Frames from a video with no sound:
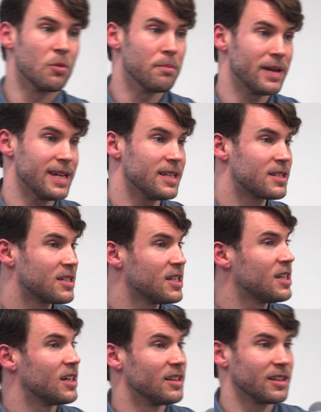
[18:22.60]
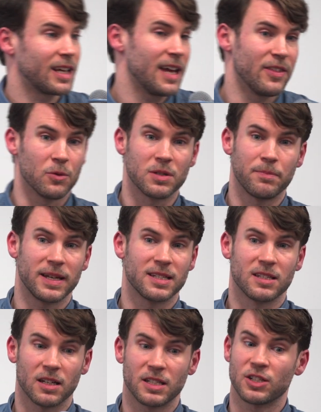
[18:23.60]
on meat? And again, there was a big
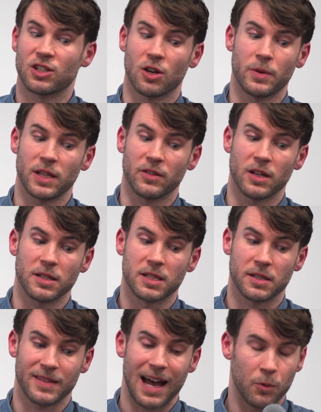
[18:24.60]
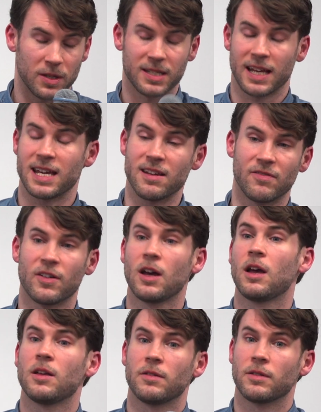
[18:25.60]
study showing that would save
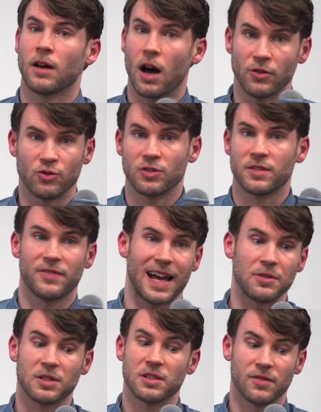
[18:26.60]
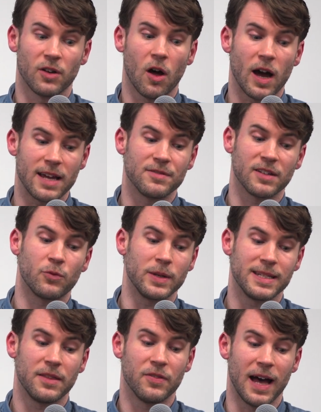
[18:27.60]
hundreds of thousands of lives if we
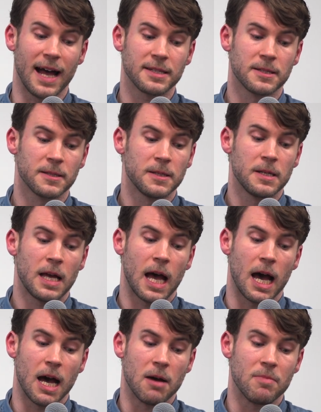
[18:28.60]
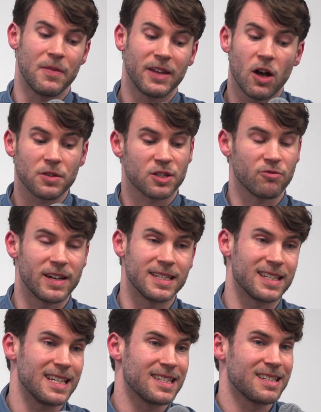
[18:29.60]
did that. And the answer
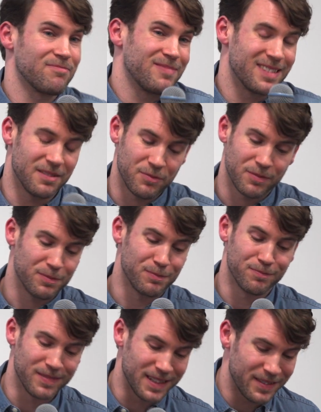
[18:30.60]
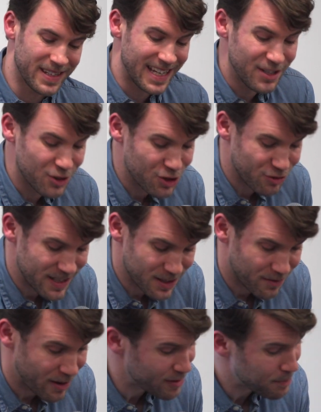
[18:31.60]
is the industries
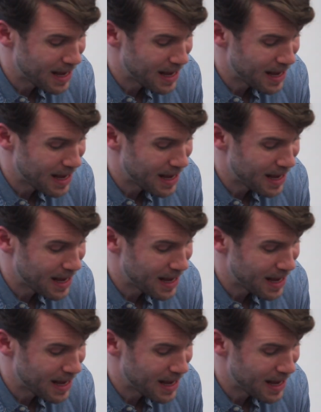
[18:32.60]
are very